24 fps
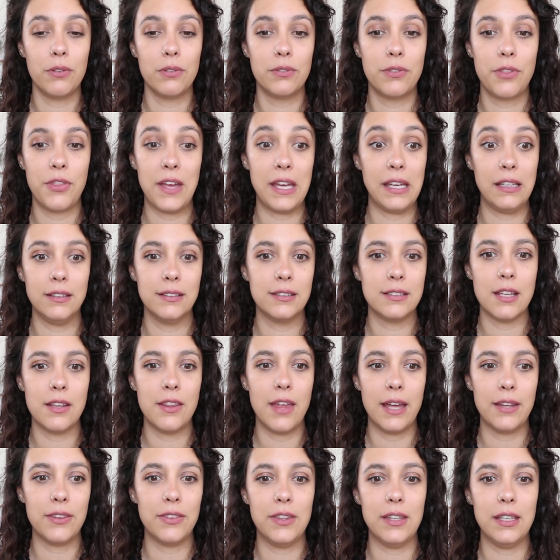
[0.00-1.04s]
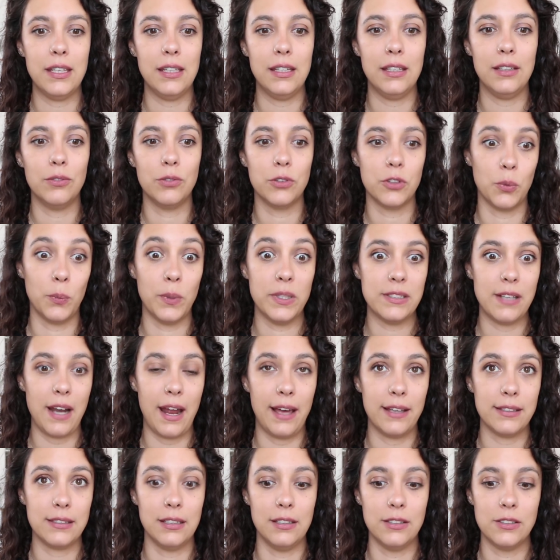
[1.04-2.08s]
things that so one's an
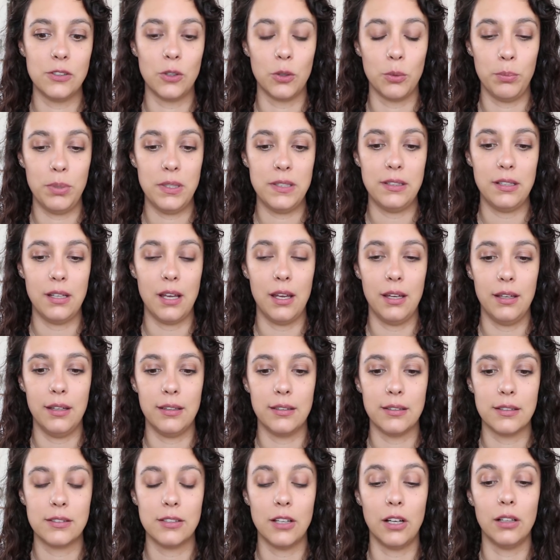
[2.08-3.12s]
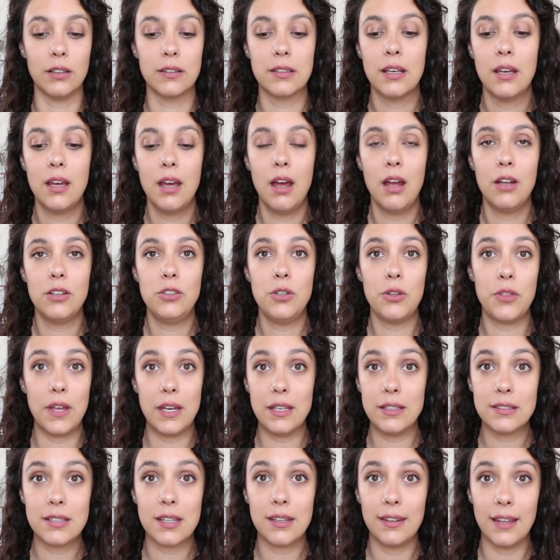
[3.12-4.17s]
acid and sodium PCA is a salt, two
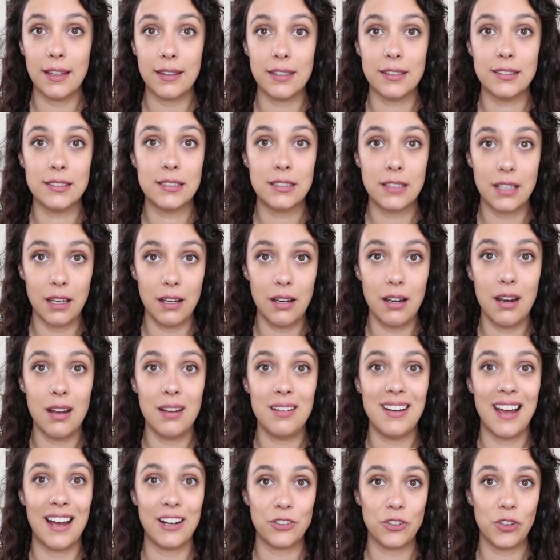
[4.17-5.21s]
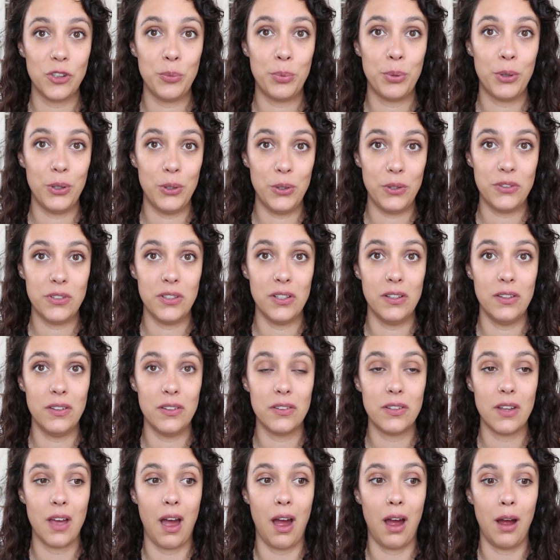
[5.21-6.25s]
things that the skin naturally
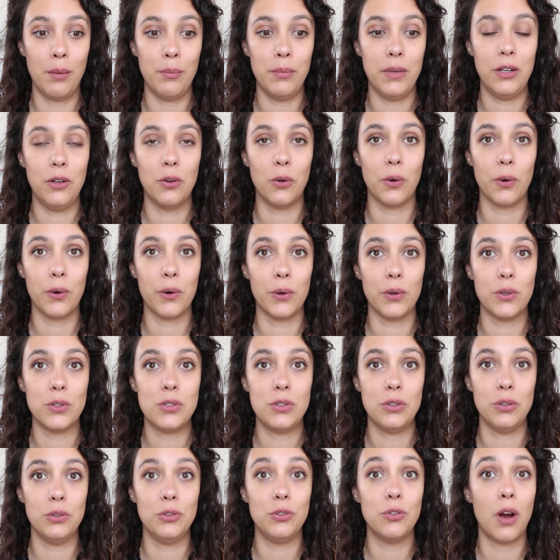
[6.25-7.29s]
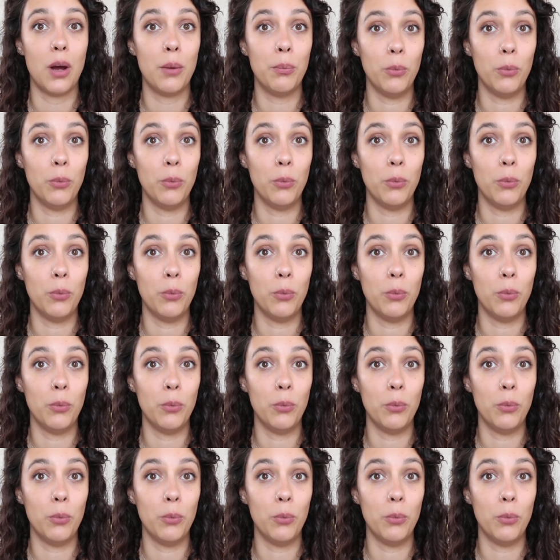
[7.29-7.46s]
produces in order to draw